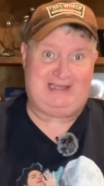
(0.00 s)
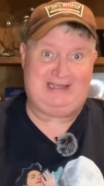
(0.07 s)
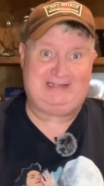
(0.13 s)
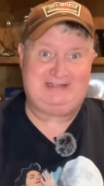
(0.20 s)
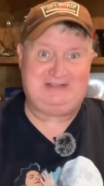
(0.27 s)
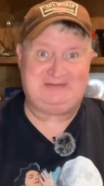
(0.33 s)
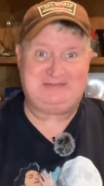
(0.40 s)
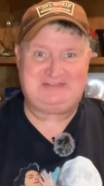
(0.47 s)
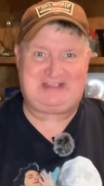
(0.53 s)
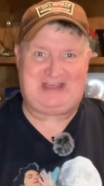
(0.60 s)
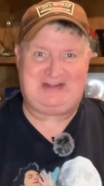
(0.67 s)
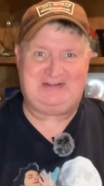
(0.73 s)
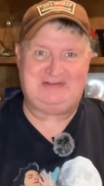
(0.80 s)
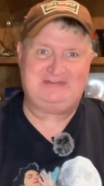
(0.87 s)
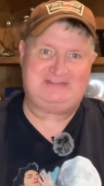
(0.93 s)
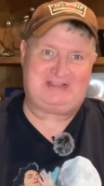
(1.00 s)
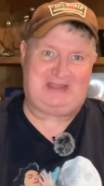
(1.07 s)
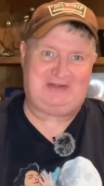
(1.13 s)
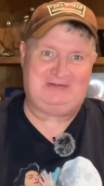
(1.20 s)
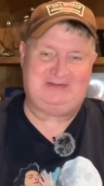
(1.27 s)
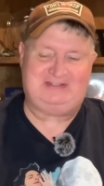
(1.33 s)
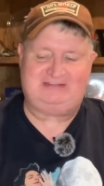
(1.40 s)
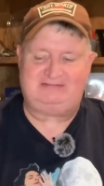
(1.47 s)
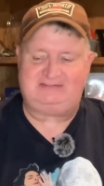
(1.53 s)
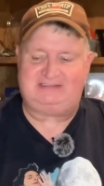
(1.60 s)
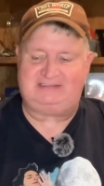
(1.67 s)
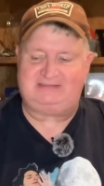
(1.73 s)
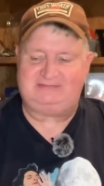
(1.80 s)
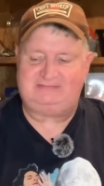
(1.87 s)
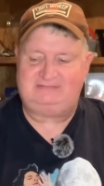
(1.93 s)
you know, cidery, you
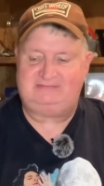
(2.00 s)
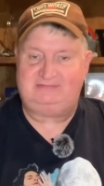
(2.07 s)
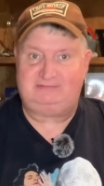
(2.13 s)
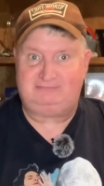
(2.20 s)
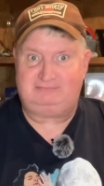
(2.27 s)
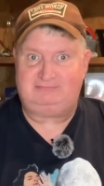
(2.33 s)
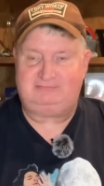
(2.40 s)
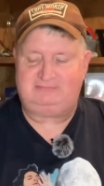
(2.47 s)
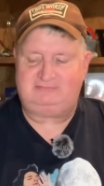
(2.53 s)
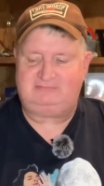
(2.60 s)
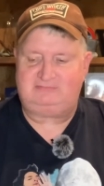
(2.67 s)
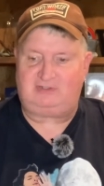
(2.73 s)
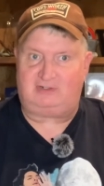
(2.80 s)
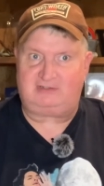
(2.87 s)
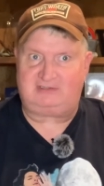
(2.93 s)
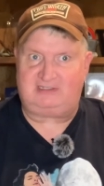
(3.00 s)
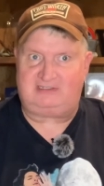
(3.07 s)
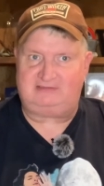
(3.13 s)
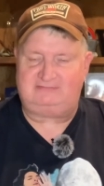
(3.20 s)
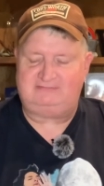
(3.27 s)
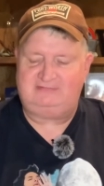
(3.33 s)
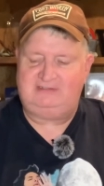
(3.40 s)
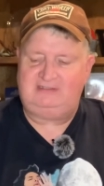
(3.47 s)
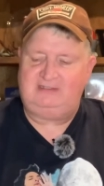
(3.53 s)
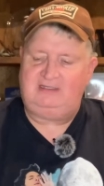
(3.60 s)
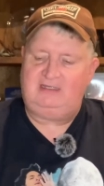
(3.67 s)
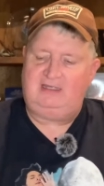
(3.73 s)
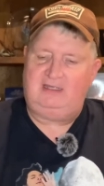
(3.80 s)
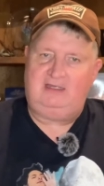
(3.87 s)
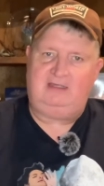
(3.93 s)
know, Darkside.
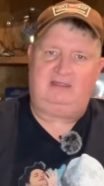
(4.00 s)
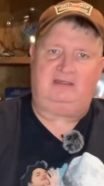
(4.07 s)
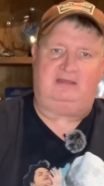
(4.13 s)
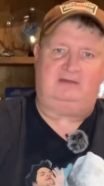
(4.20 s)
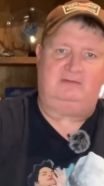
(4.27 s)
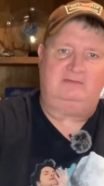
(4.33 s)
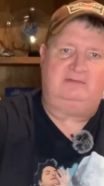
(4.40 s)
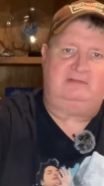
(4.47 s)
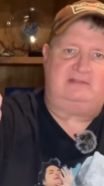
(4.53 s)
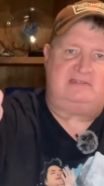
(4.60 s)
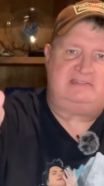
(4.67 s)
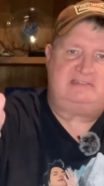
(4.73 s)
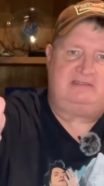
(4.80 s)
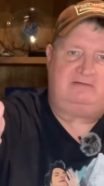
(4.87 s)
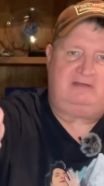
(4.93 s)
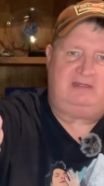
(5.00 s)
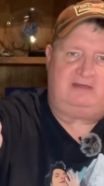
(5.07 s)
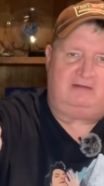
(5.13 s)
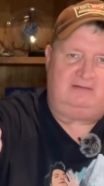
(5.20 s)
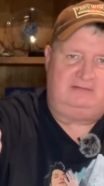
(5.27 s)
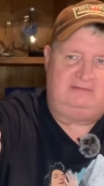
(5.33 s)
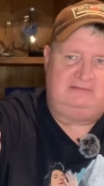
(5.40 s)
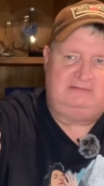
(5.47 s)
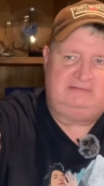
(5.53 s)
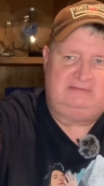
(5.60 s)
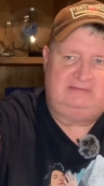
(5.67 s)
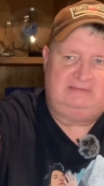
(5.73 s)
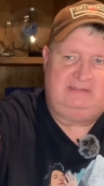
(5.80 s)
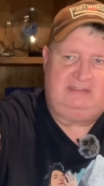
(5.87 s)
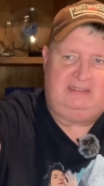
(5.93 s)
You know, this is it right here.
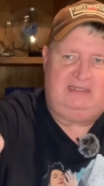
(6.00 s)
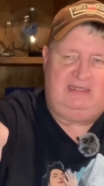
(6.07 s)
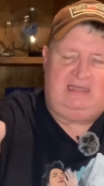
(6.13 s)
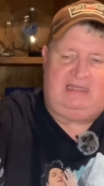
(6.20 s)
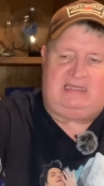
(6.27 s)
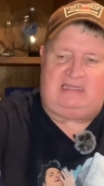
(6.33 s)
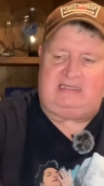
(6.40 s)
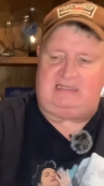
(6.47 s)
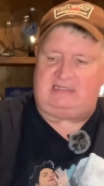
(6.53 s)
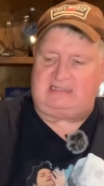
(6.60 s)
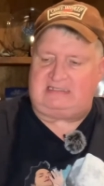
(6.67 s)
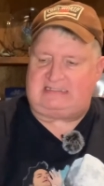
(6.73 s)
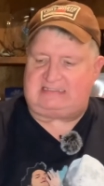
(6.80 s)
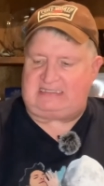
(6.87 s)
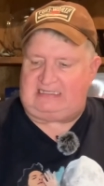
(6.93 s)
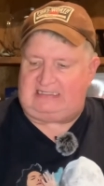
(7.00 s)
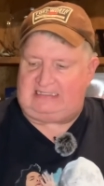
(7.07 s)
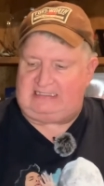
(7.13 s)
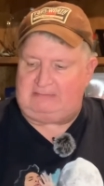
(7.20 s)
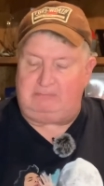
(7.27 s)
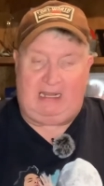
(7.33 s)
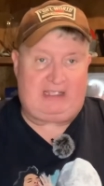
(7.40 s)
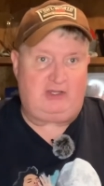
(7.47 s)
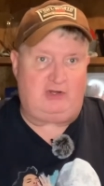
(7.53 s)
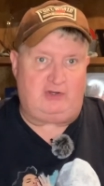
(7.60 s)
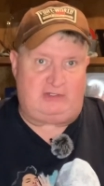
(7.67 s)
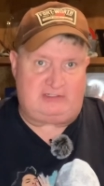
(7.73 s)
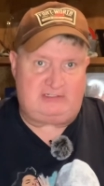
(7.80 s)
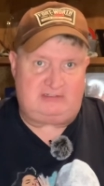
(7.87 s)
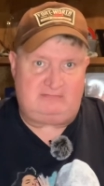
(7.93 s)
It is black
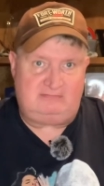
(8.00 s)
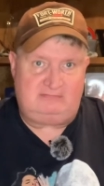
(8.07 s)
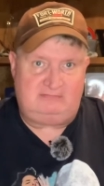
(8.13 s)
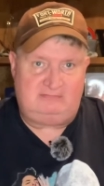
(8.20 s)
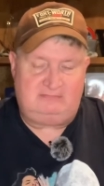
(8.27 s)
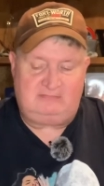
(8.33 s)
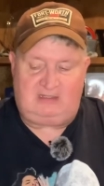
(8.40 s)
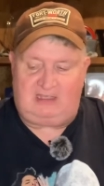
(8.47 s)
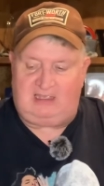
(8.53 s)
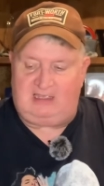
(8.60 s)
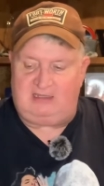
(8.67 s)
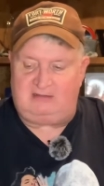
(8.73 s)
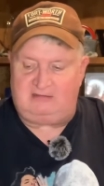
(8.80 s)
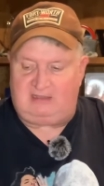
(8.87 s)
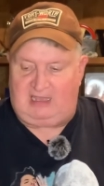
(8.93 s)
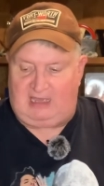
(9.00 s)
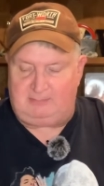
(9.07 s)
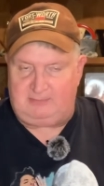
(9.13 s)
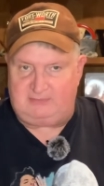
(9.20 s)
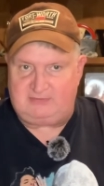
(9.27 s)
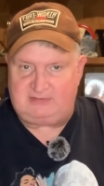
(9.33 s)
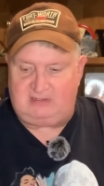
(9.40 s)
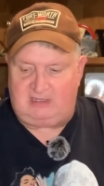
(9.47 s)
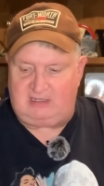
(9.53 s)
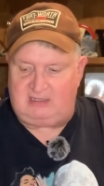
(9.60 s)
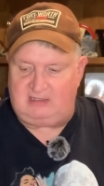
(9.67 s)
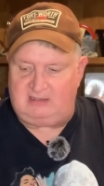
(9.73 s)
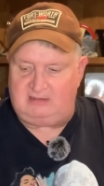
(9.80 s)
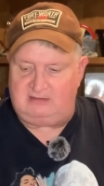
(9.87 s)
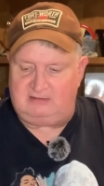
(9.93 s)
currants and the apples,
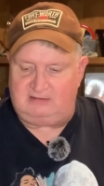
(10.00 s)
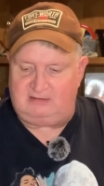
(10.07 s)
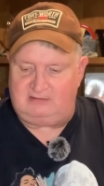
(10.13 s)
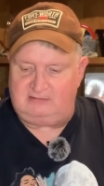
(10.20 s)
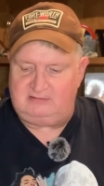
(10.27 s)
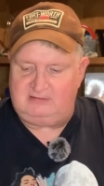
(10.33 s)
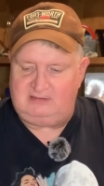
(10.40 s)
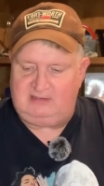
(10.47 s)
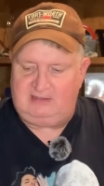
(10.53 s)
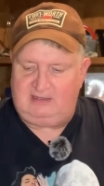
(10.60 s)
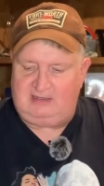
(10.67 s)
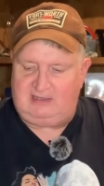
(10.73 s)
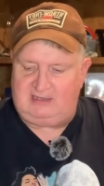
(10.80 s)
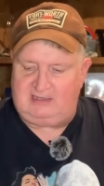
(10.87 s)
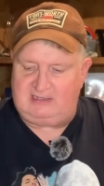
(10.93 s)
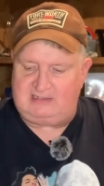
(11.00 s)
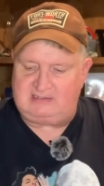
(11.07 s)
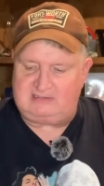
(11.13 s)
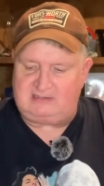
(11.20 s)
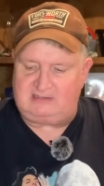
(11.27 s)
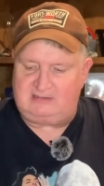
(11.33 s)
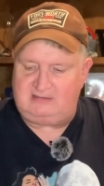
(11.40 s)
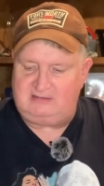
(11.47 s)
and as the